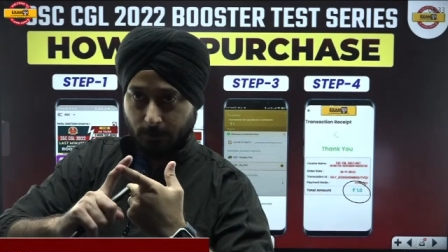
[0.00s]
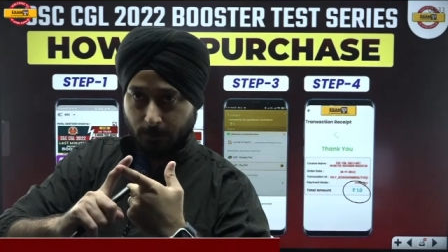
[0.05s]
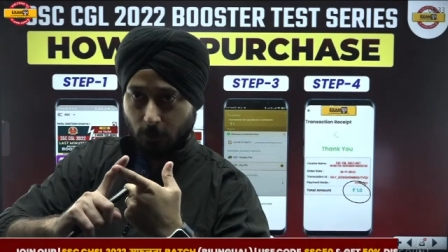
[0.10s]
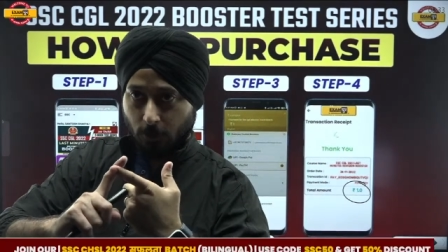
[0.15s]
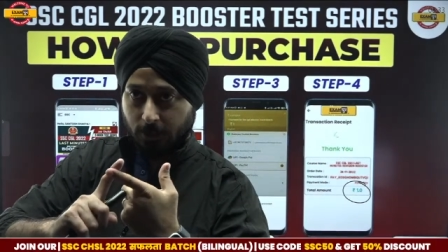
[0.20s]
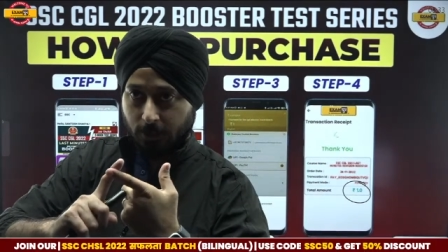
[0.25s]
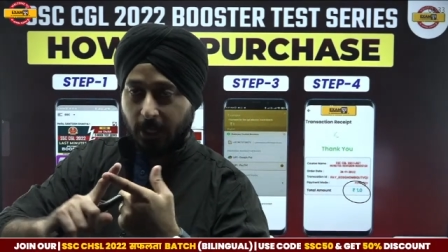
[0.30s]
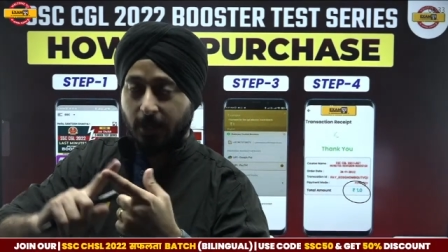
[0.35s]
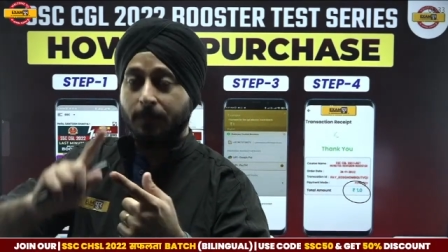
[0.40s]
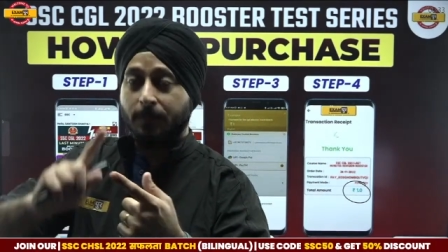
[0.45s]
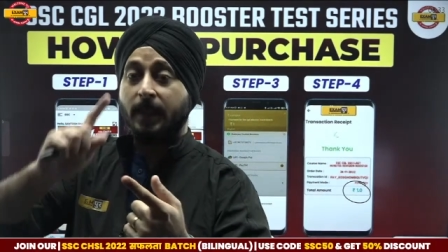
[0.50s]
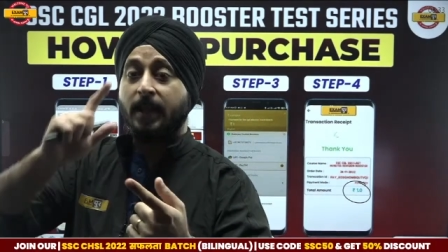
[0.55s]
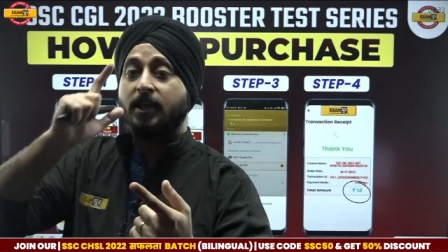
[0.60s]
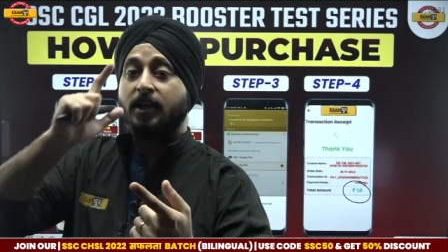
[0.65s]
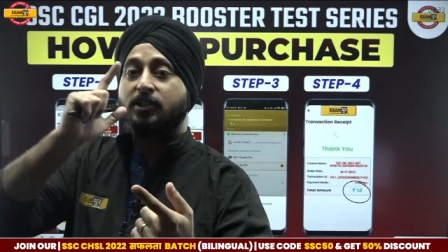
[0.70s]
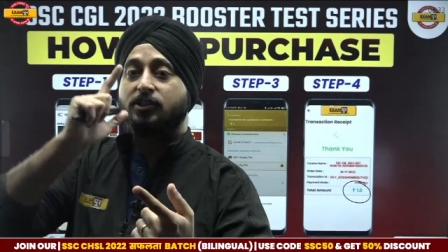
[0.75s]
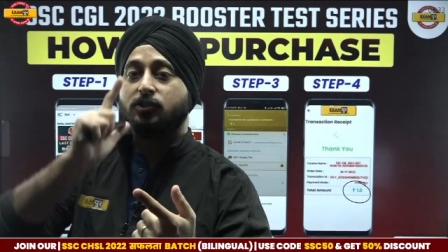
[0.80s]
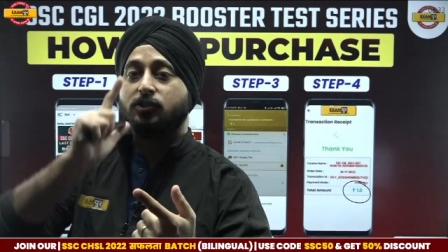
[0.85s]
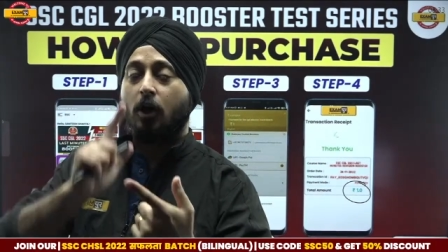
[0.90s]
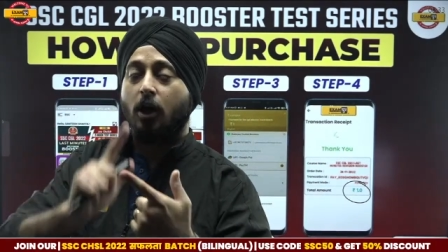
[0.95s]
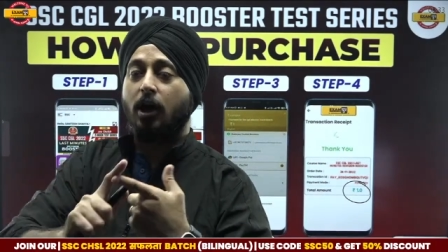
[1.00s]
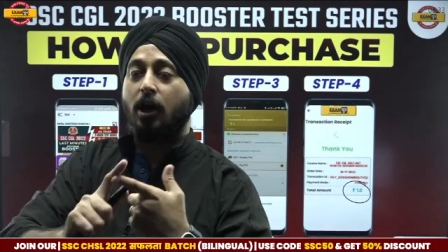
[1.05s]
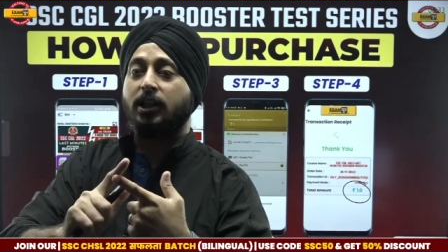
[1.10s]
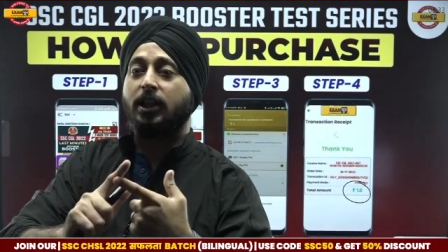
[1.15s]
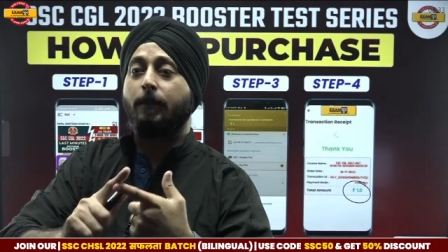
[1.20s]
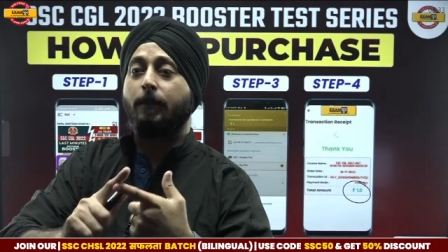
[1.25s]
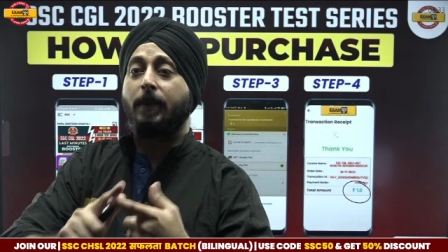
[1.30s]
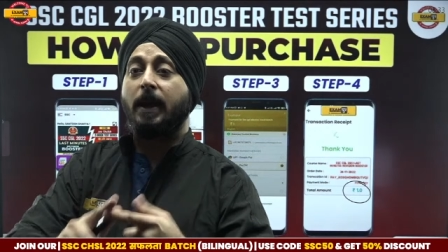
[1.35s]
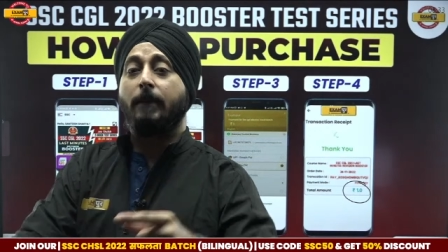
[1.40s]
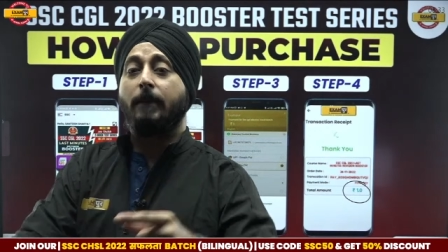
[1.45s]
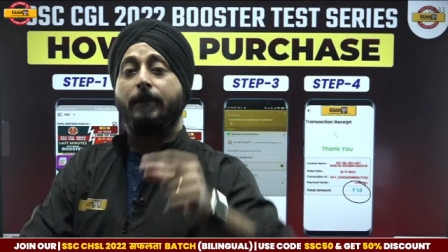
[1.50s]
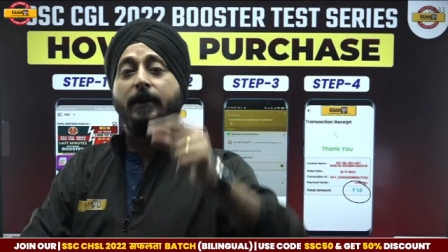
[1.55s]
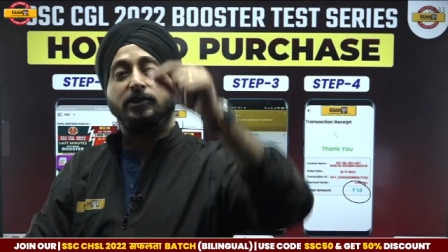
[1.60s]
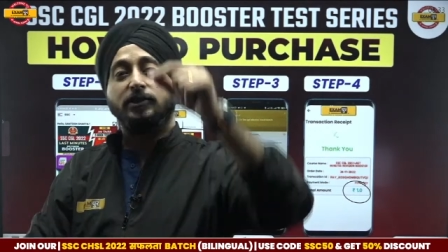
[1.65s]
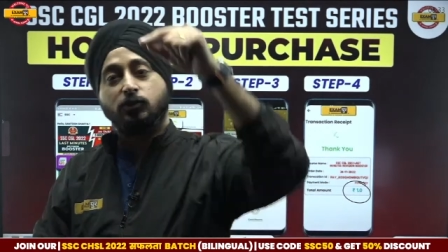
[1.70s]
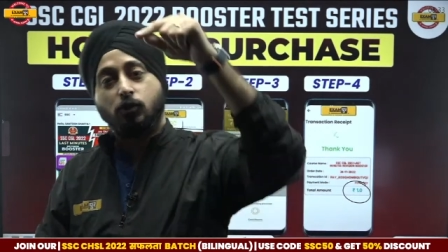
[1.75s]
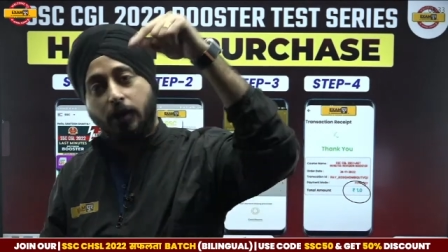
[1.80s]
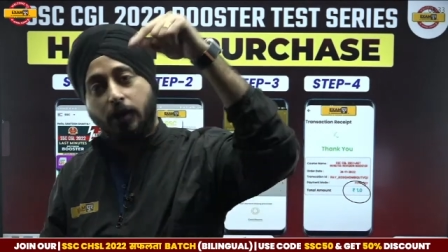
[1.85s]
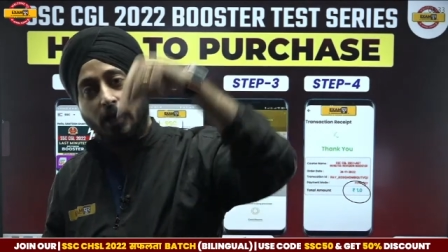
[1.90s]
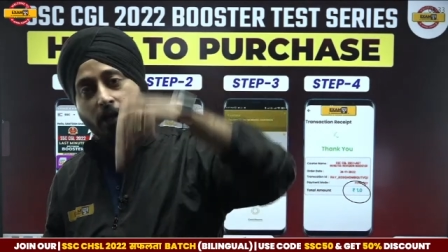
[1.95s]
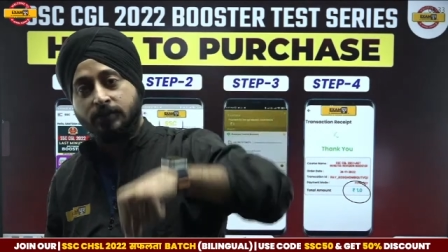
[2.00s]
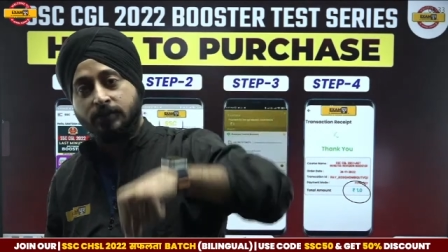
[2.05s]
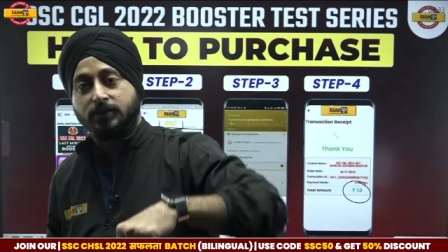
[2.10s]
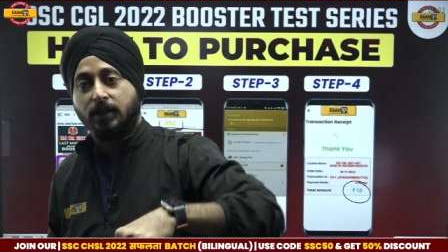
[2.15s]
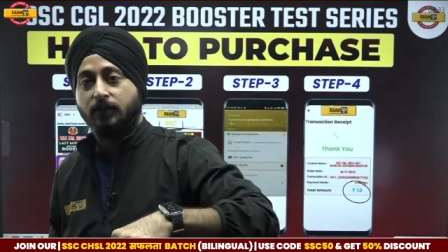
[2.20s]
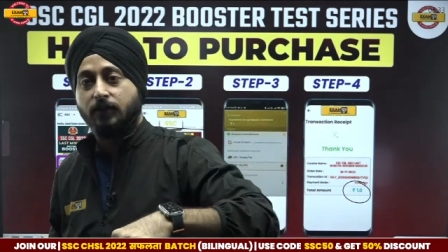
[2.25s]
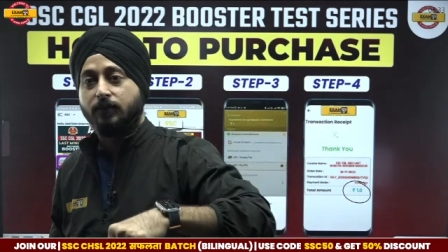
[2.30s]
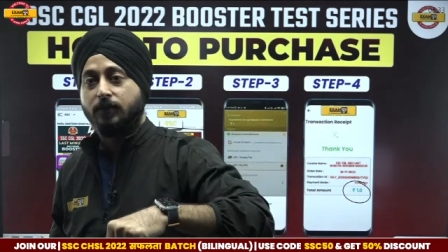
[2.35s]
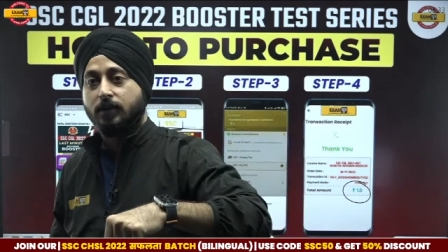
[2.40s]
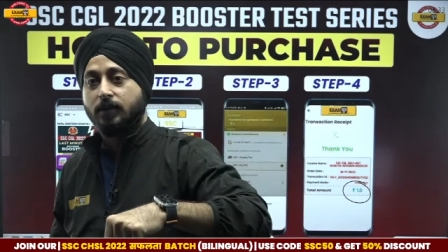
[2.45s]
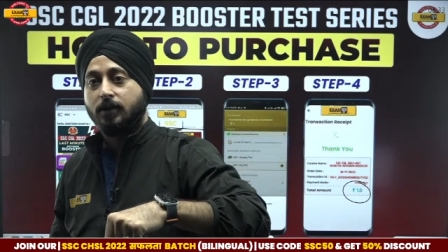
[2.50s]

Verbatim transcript: okay solve the papers today itself